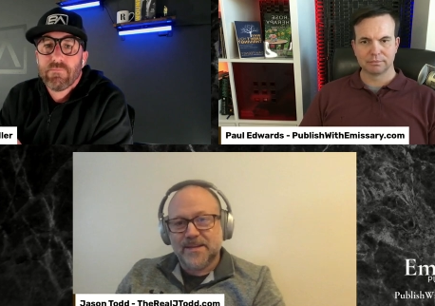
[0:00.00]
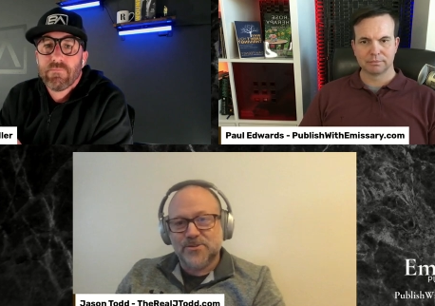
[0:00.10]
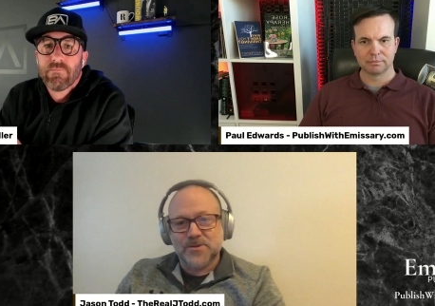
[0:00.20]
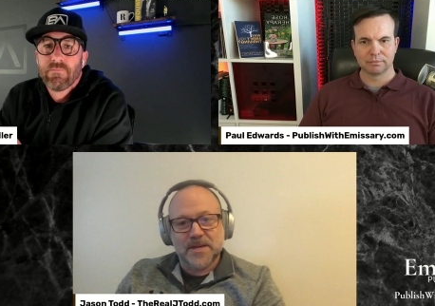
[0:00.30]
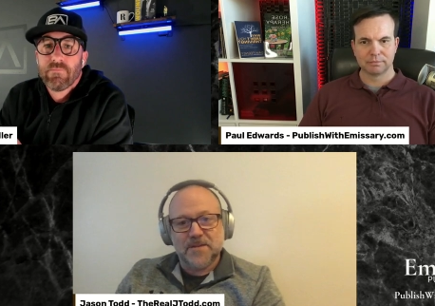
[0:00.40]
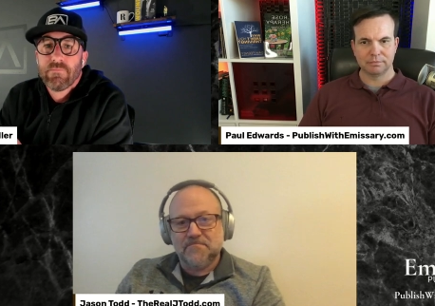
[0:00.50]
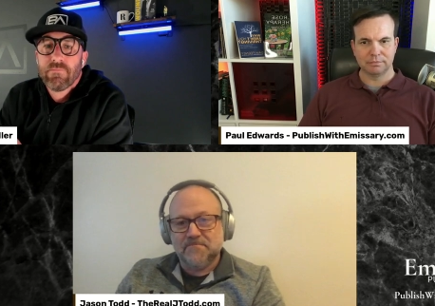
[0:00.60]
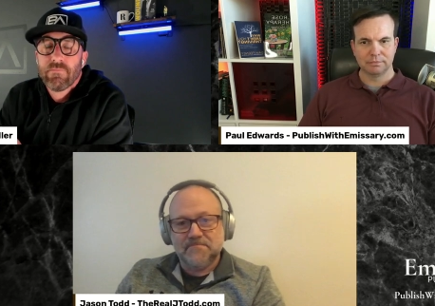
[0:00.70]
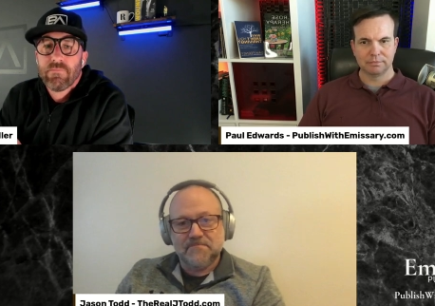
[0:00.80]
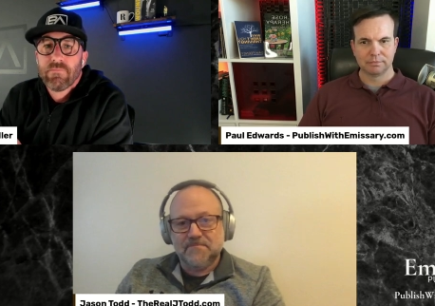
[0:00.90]
Speaker 1: that tree,
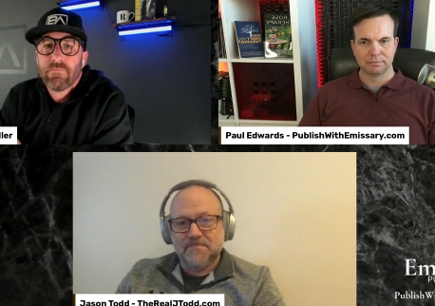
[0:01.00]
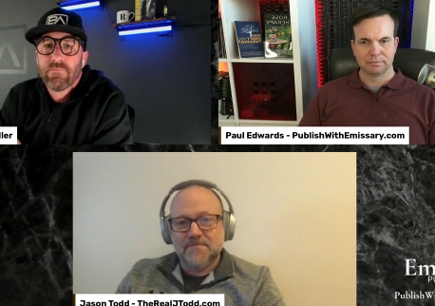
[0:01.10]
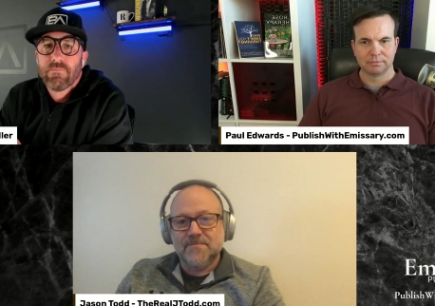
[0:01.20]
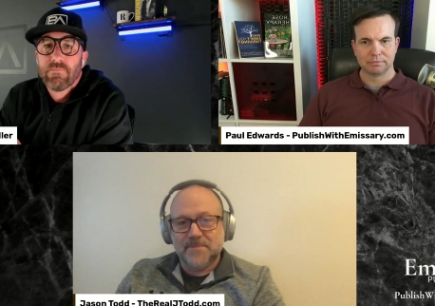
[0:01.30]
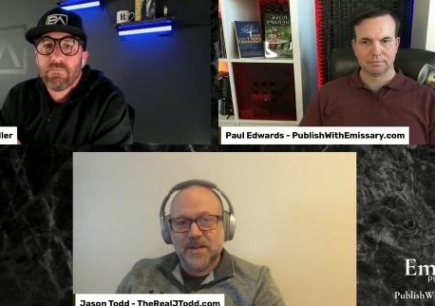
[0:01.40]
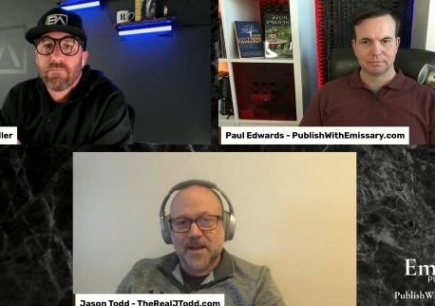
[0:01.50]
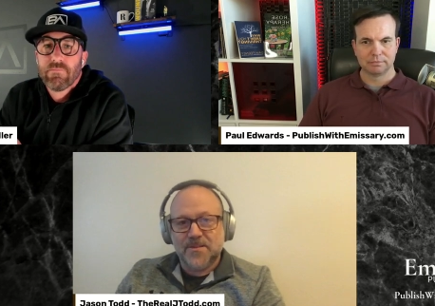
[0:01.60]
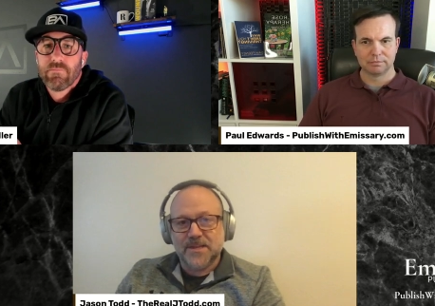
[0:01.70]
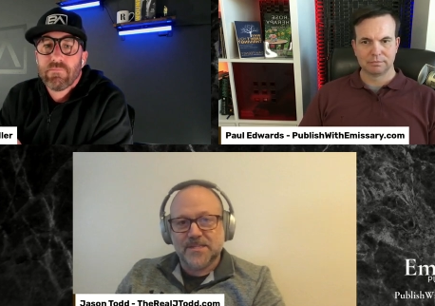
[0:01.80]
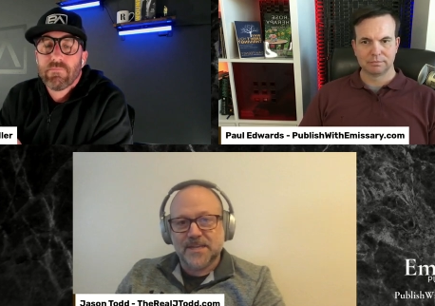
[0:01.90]

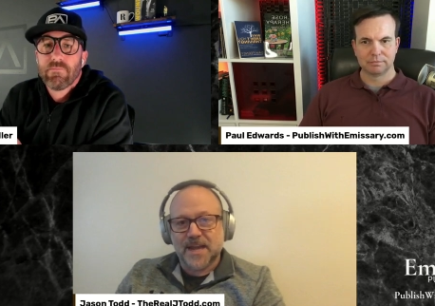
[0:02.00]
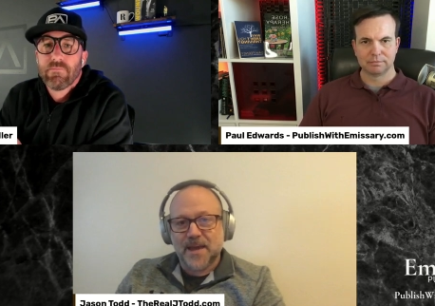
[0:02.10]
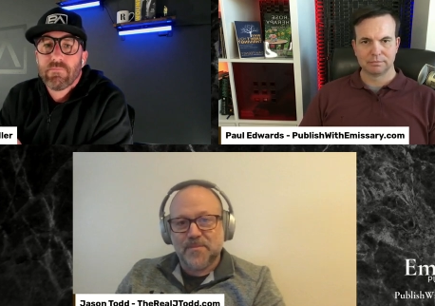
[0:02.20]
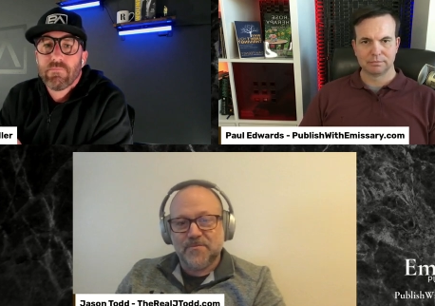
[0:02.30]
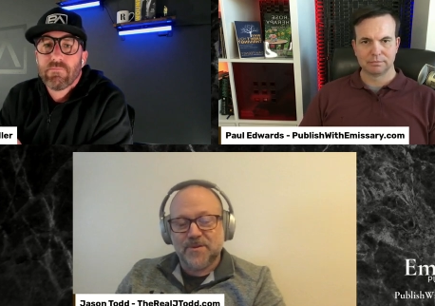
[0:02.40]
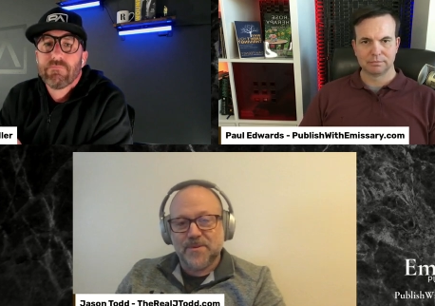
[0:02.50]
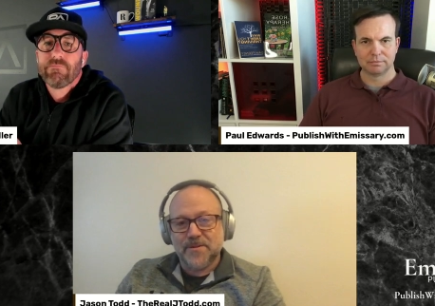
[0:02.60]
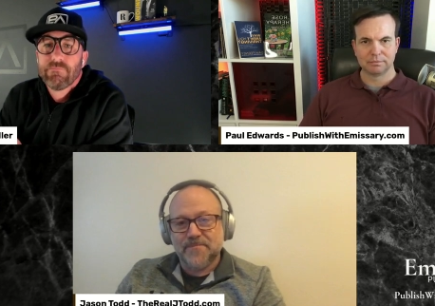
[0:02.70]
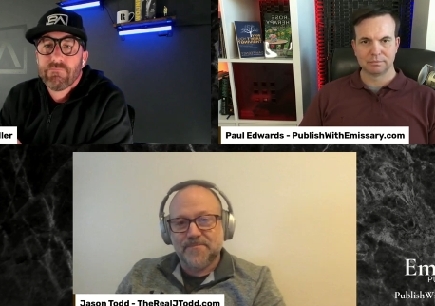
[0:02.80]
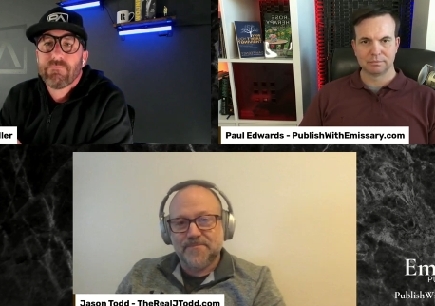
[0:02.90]
nothing's going to happen from
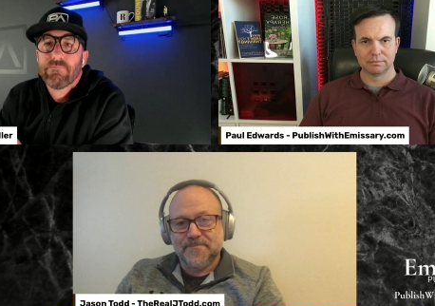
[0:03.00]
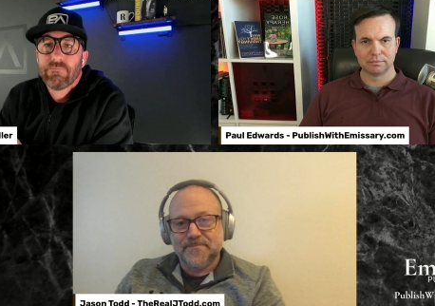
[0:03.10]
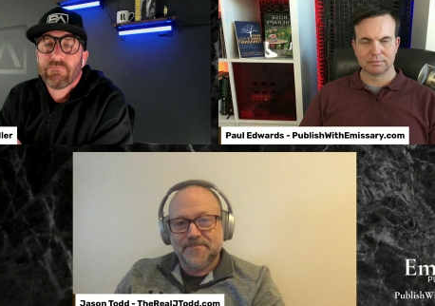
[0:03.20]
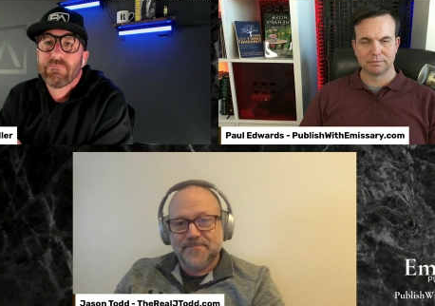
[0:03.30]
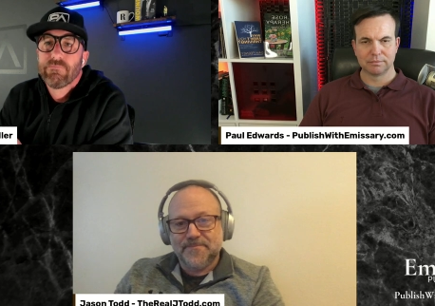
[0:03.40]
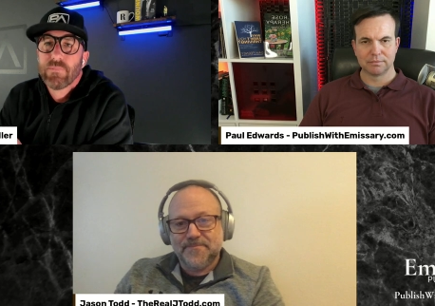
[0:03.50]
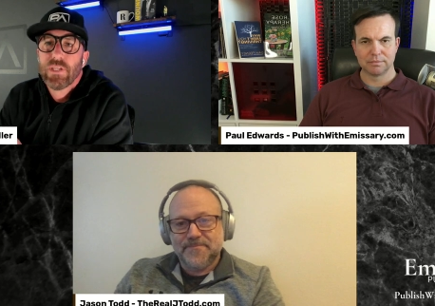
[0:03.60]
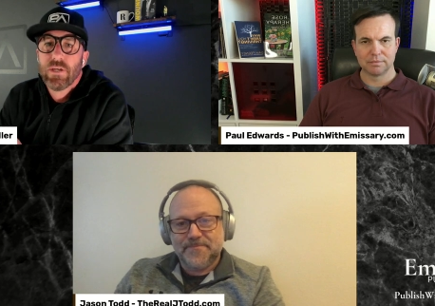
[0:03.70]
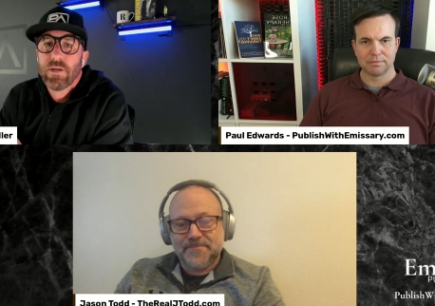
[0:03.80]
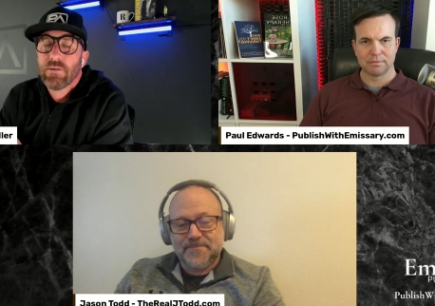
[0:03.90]
it.
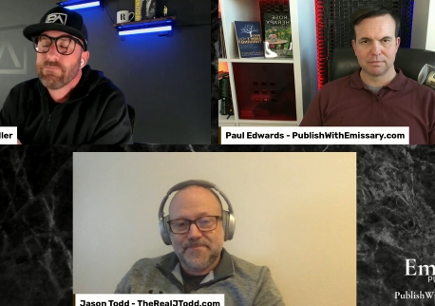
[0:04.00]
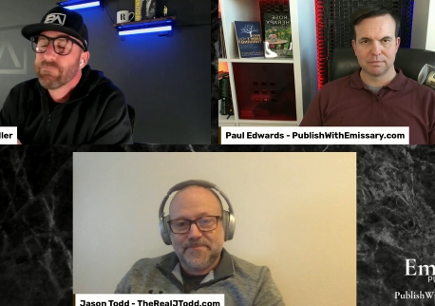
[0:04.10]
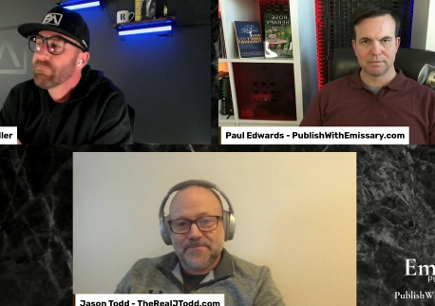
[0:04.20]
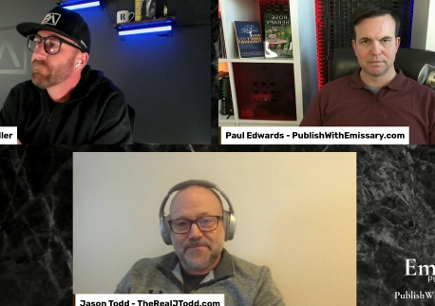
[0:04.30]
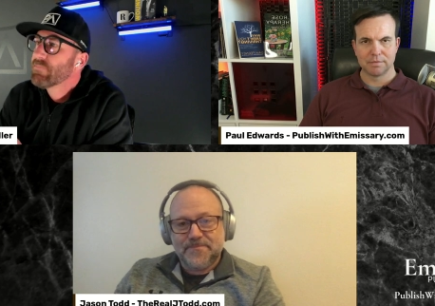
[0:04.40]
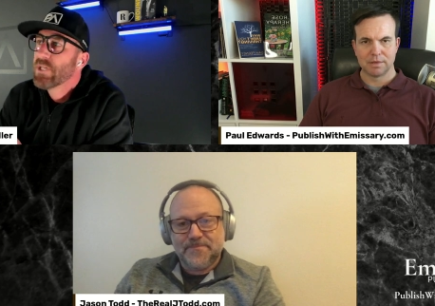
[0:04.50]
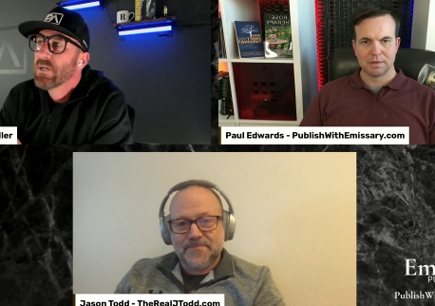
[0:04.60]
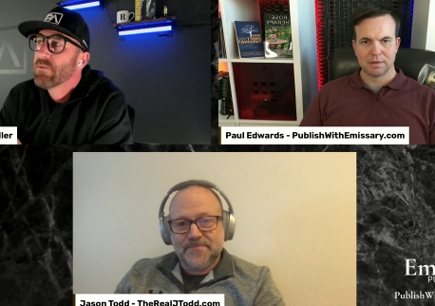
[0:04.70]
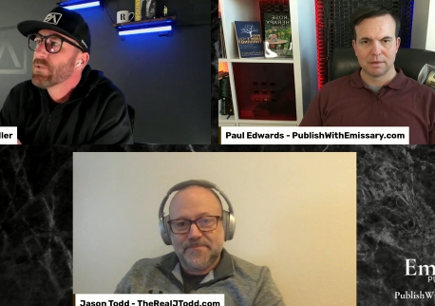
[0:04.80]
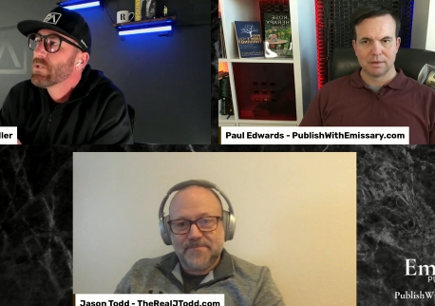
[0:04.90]
Yeah.
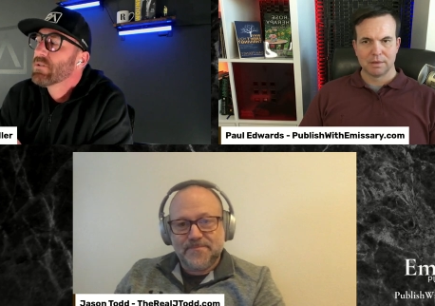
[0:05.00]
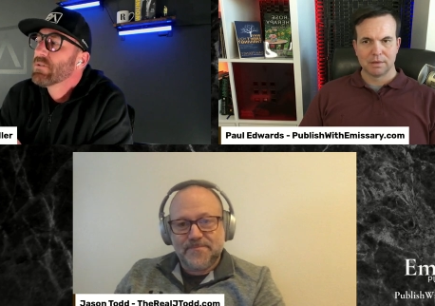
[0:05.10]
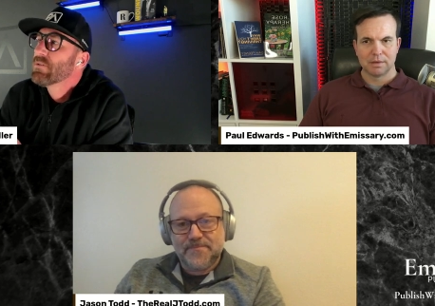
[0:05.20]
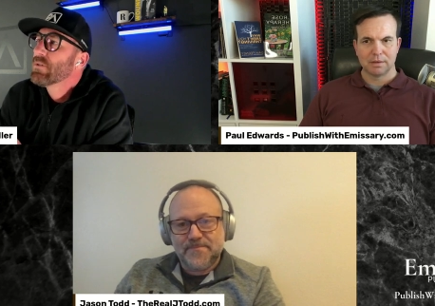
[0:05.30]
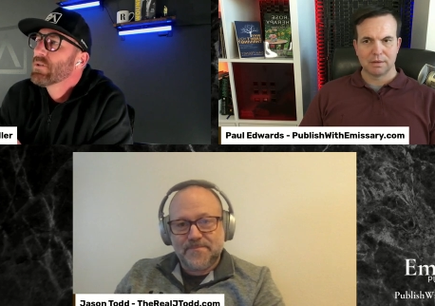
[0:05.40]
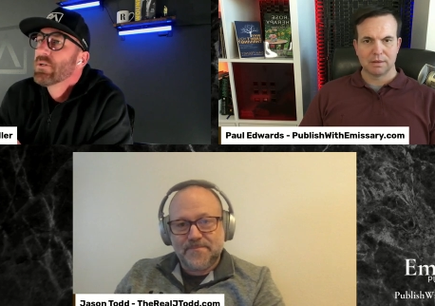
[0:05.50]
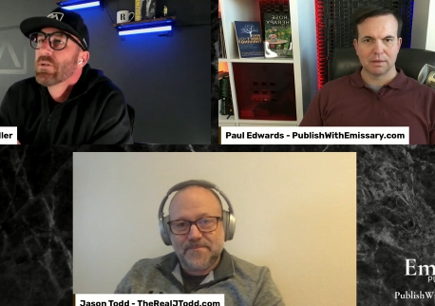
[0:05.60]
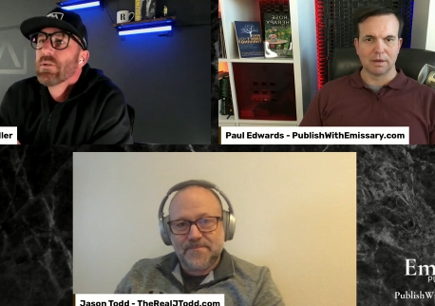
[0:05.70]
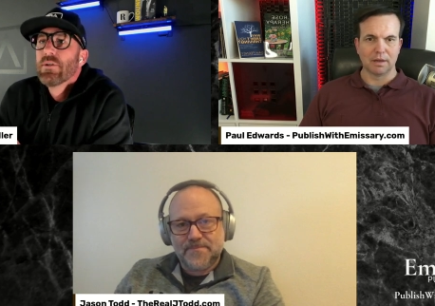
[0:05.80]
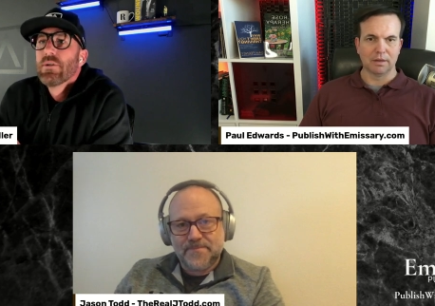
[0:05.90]
Yeah.
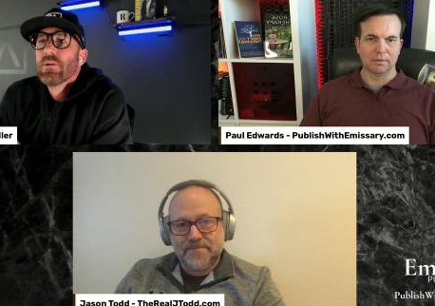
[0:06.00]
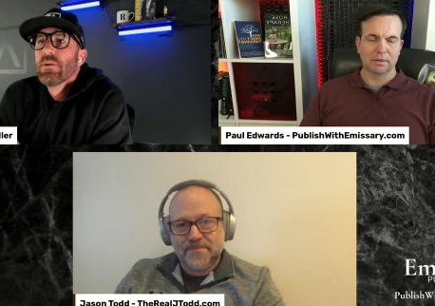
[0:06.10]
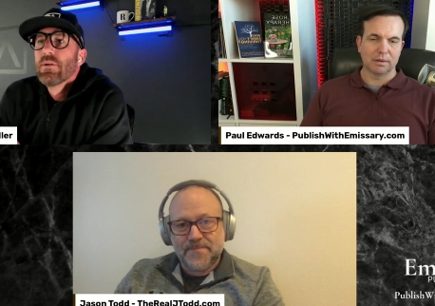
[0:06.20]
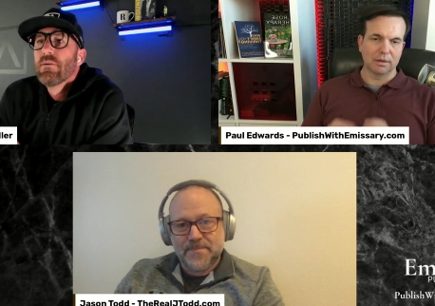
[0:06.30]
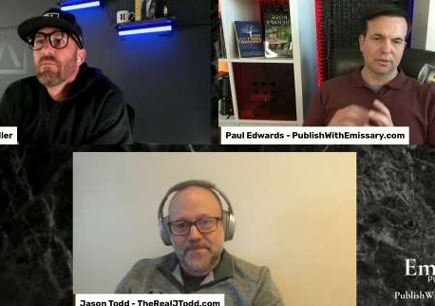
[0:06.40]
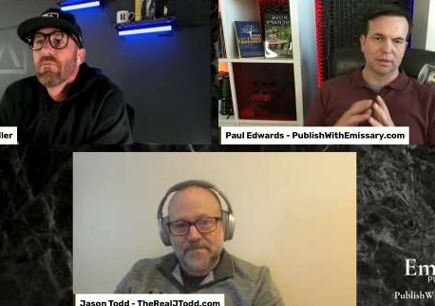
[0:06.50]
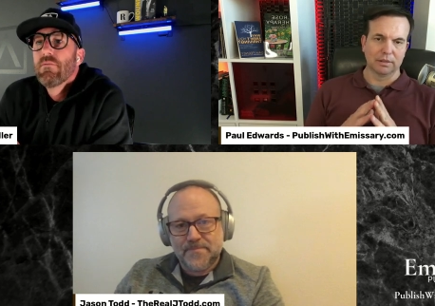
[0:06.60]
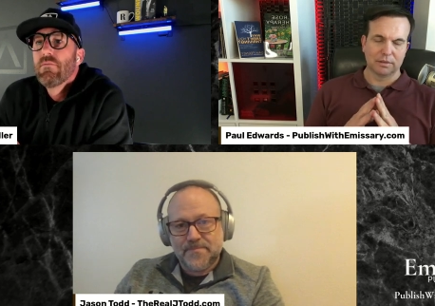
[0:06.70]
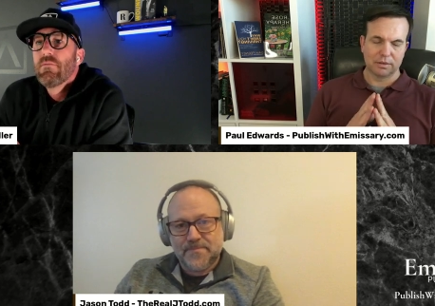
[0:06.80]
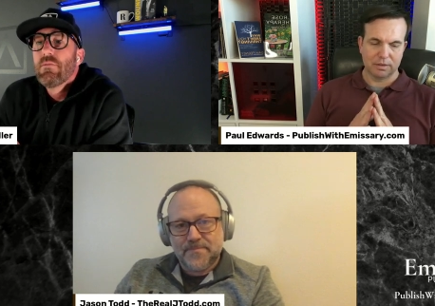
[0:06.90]
Speaker 2: And I, I
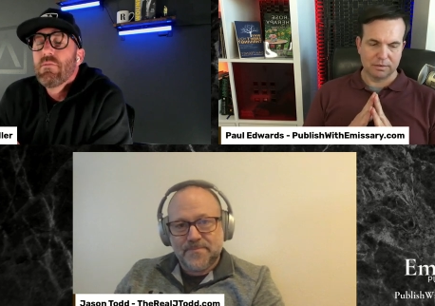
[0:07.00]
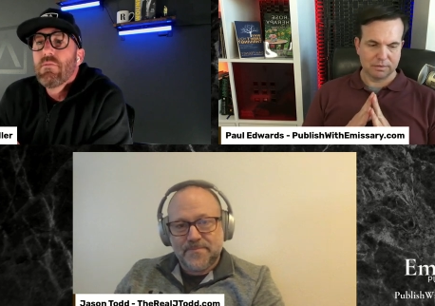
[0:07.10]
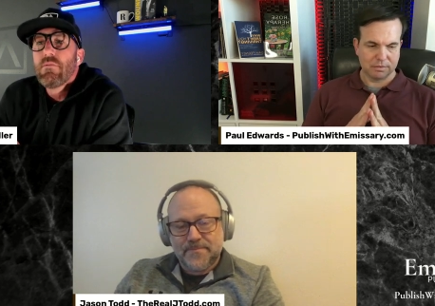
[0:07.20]
think,